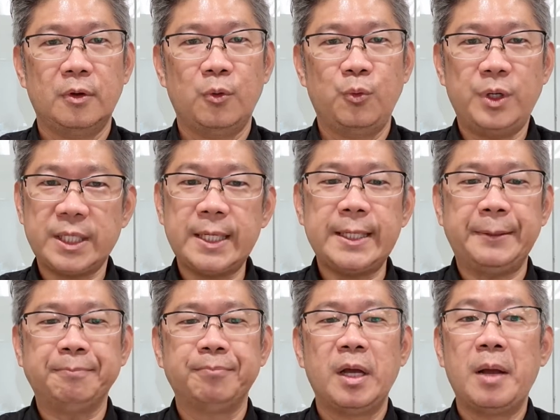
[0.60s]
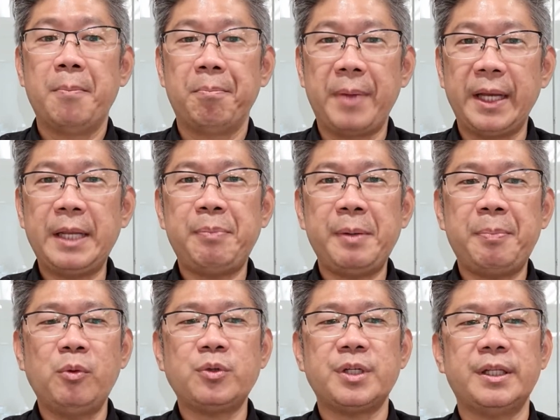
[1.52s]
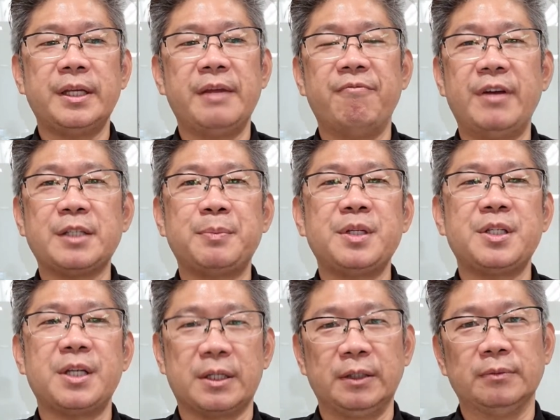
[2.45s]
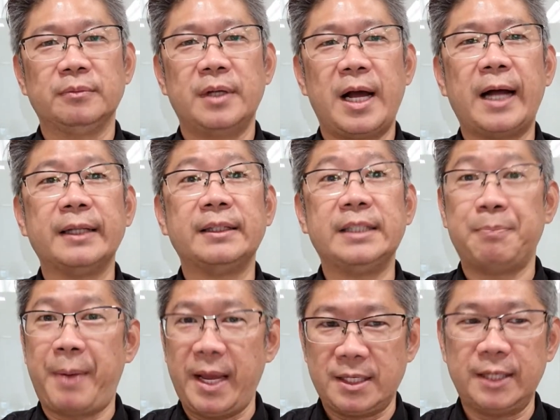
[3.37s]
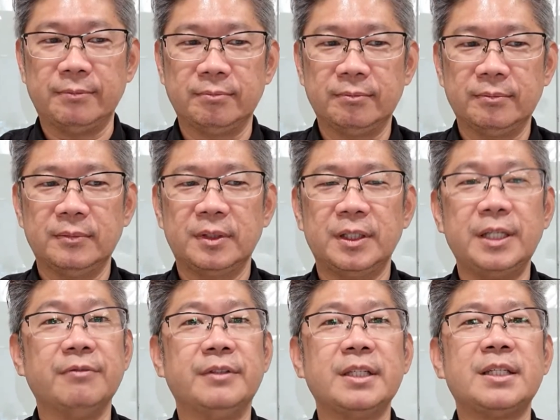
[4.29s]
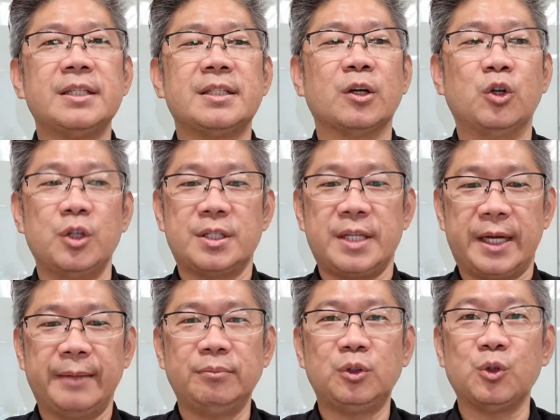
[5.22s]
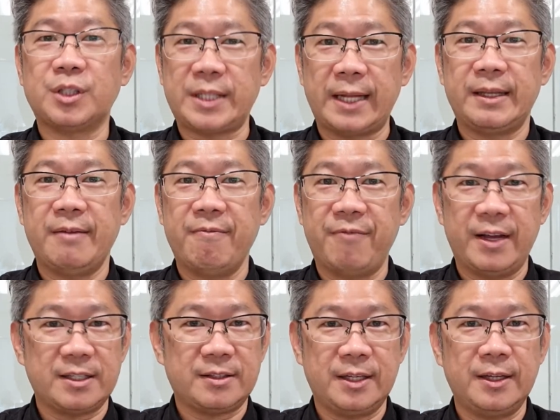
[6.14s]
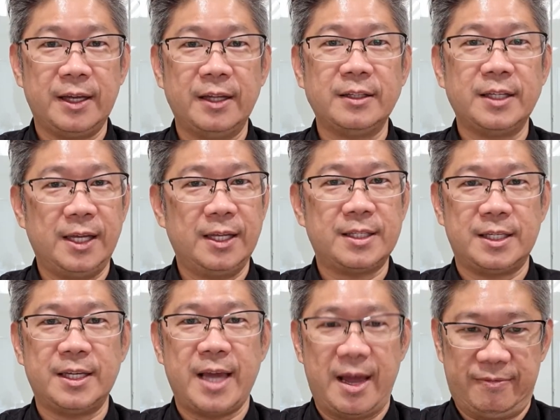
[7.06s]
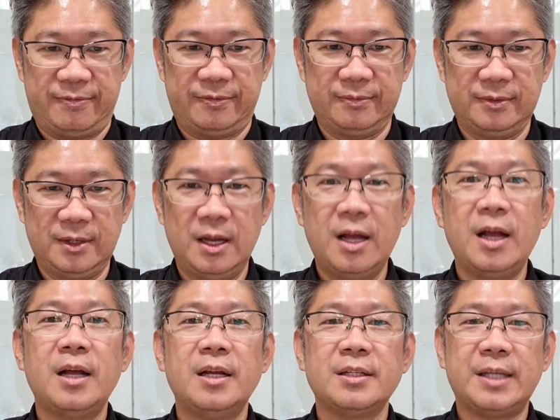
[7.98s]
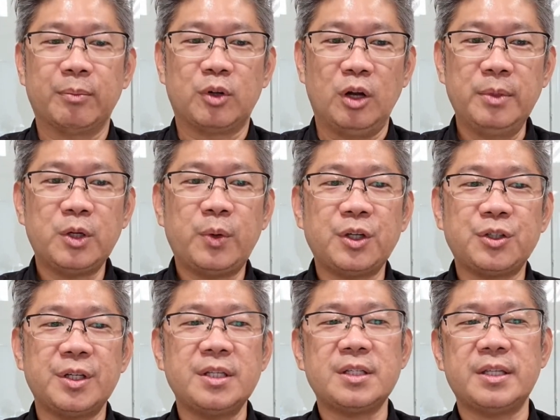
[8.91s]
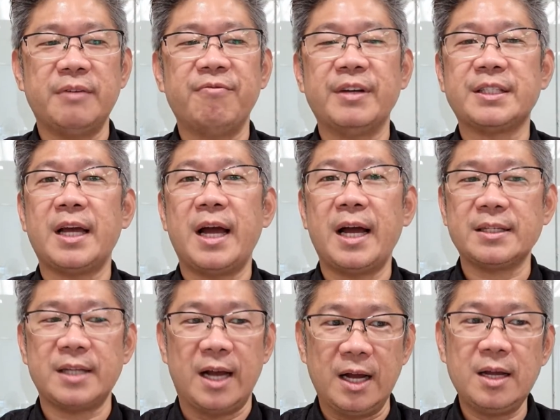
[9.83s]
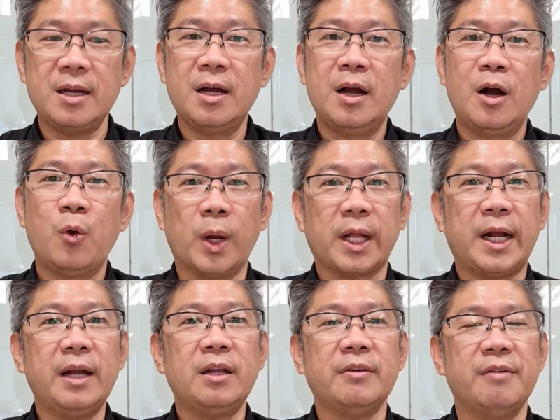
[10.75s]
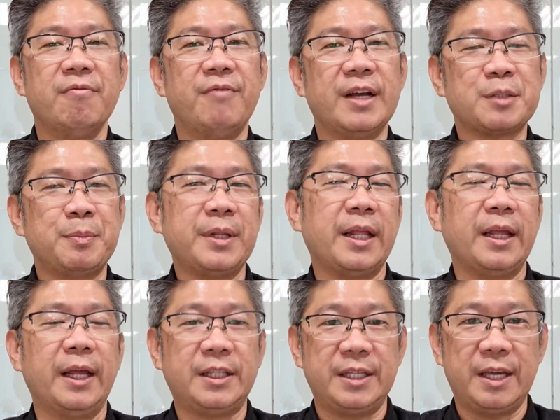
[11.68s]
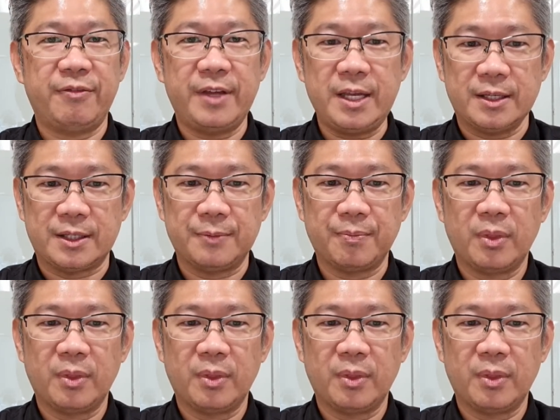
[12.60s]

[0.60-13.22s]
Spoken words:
Recently, many people in the investment circle are debating if this is a good time to start investing in ETF. Some common questions investors ask are what kind of investment an ETF is,